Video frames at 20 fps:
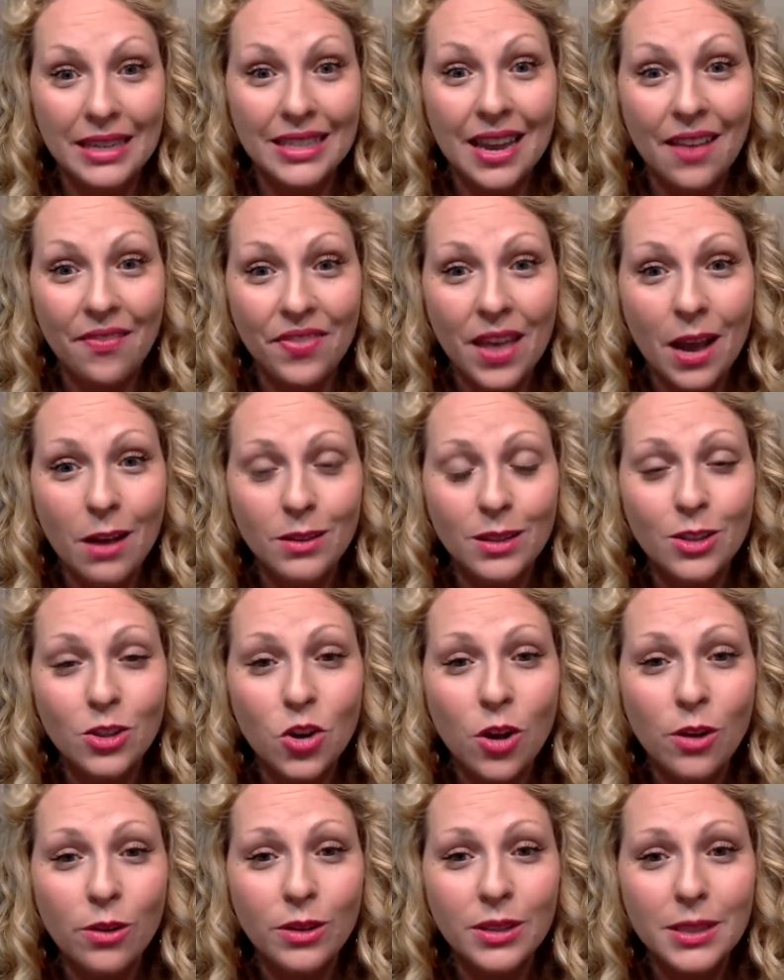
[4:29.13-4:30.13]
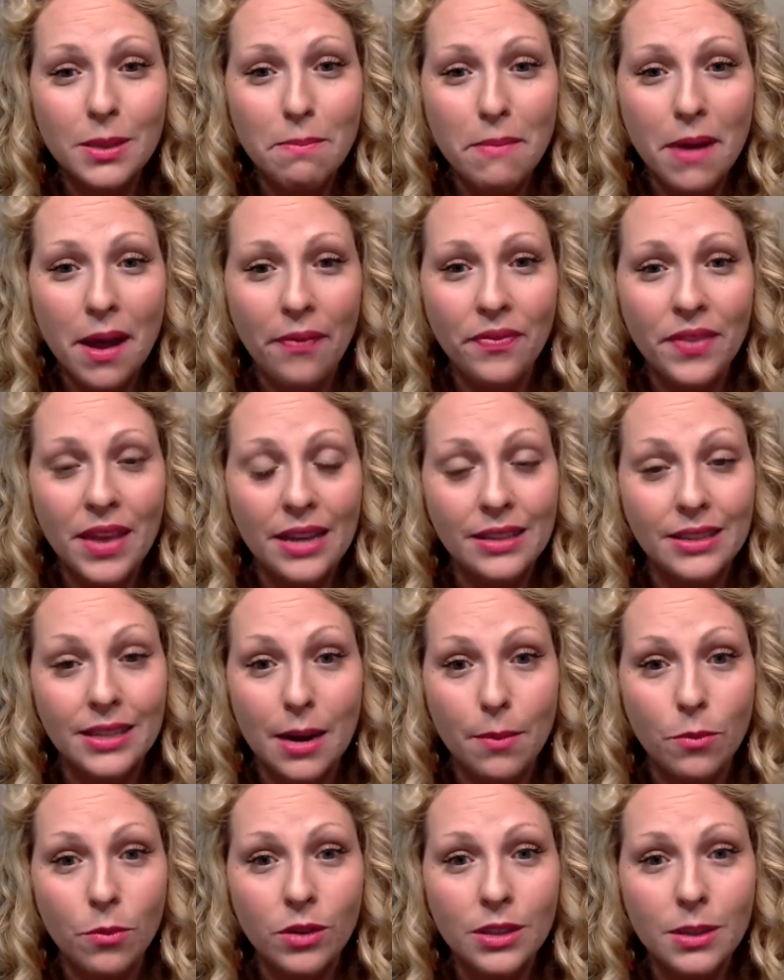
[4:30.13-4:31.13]
$10,000 a month as an
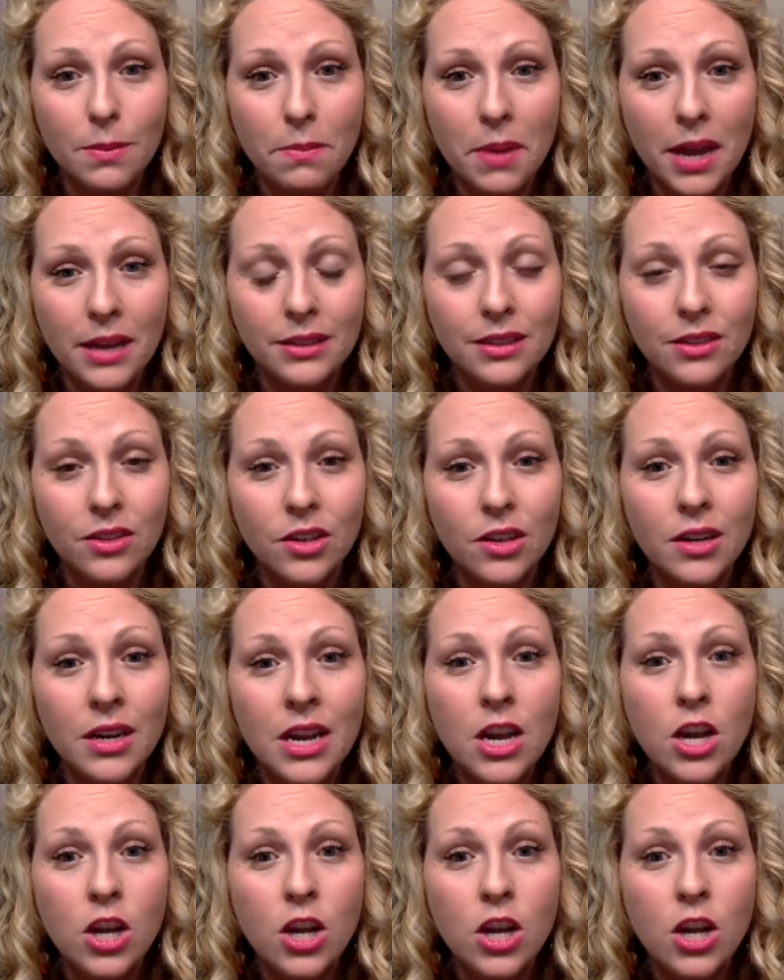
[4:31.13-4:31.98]
Emerald Ambassador.